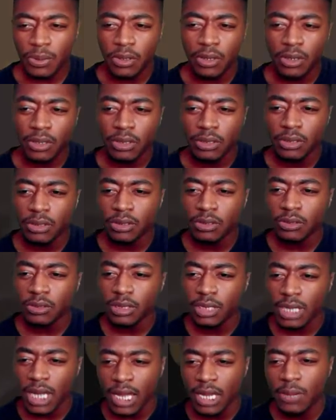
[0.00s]
are
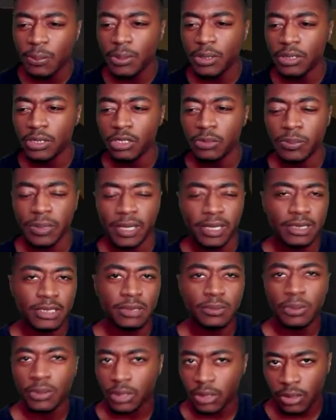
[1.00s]
kind of putting their bets in
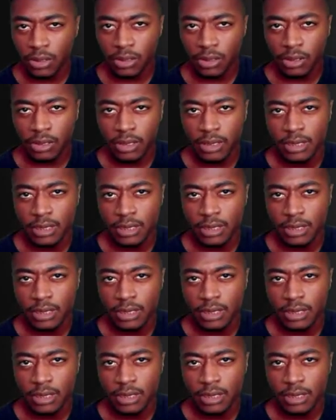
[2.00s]
pretty early and